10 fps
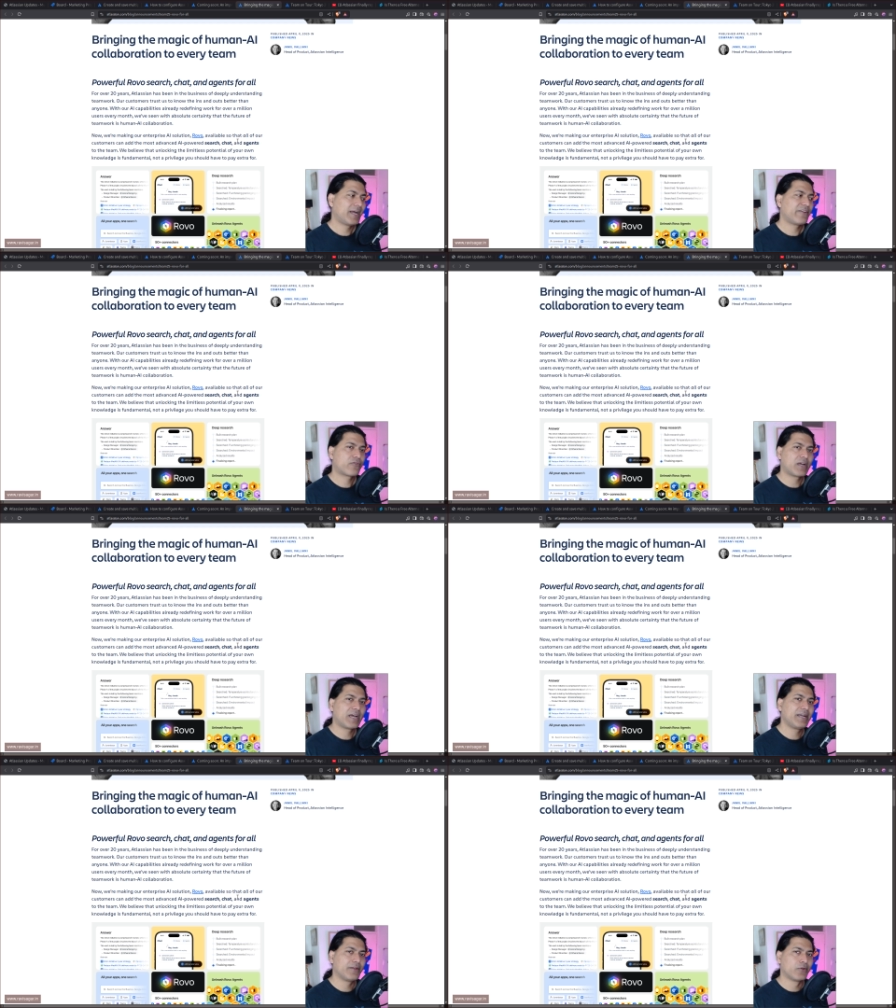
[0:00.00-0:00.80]
And I've
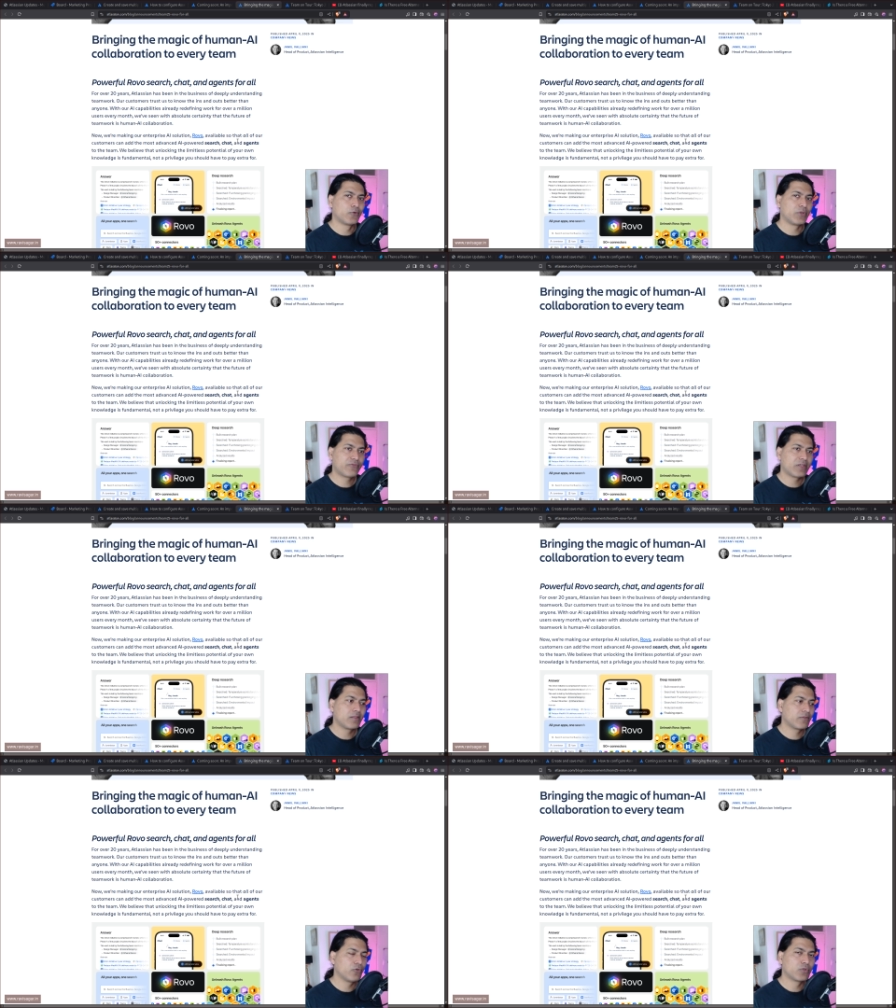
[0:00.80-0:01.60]
tried,
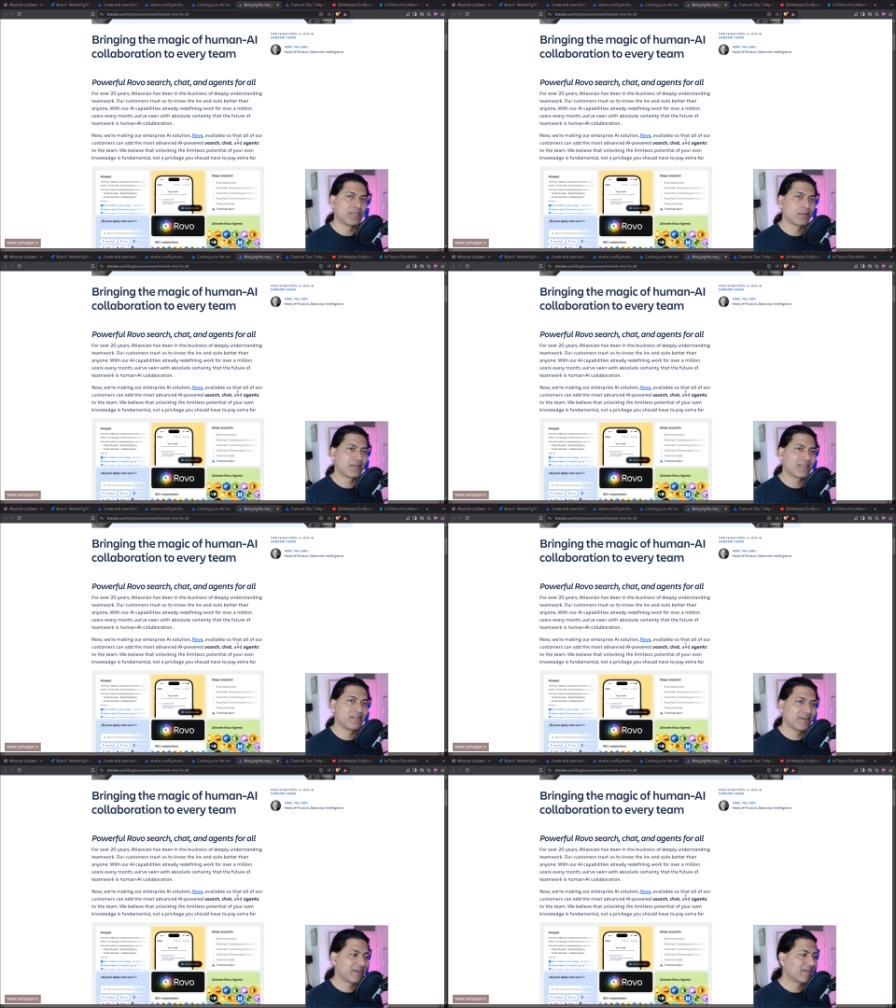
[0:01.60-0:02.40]
rephrasing few things
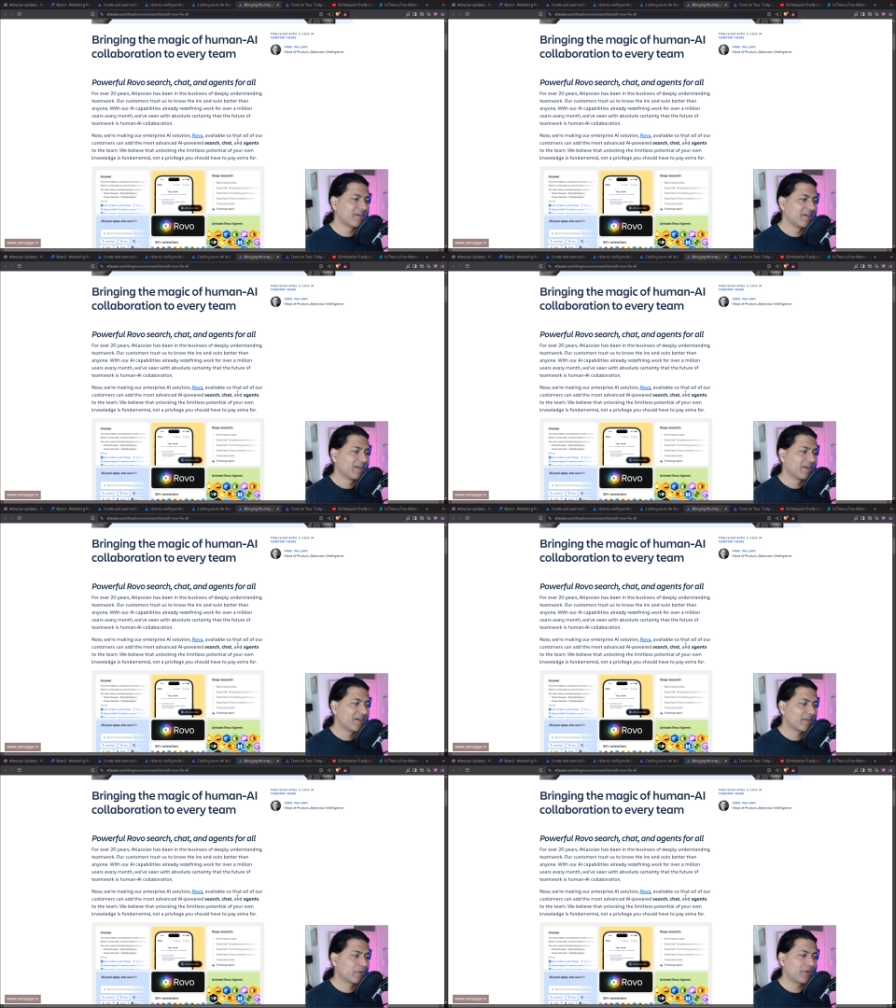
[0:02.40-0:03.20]
here and there.
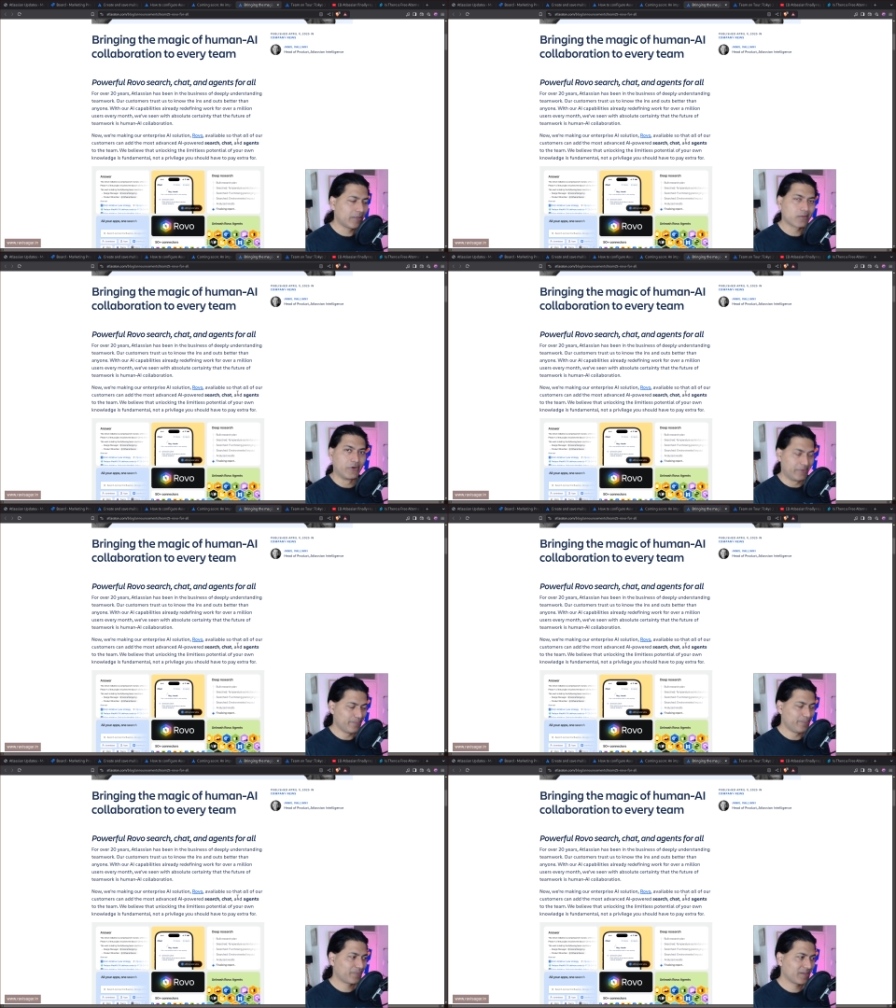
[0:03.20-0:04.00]
So it is good.